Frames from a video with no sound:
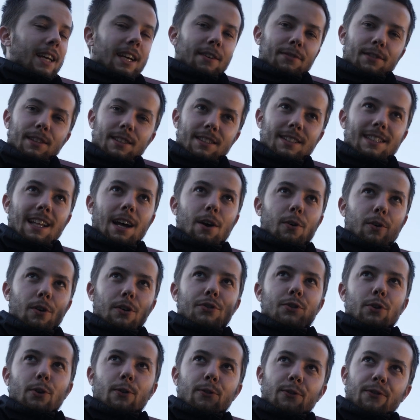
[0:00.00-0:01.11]
If this is now
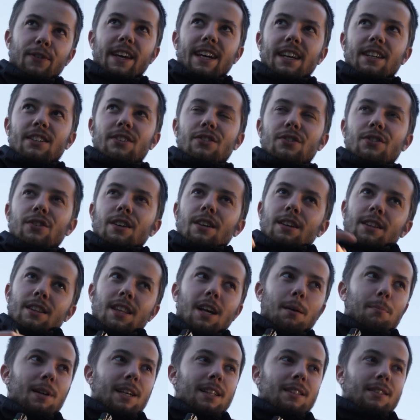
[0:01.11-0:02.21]
also fixed,
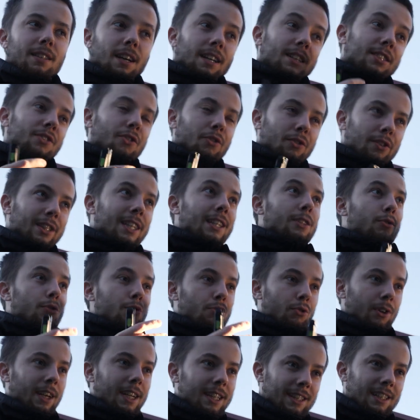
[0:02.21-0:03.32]
that means I still need to
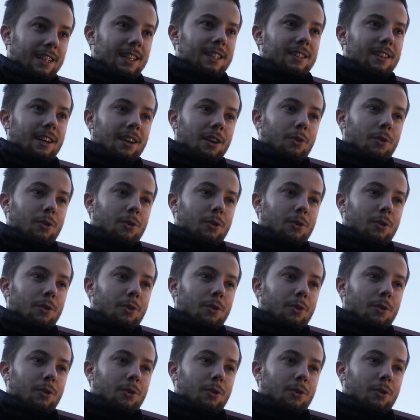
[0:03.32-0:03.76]
drain the entire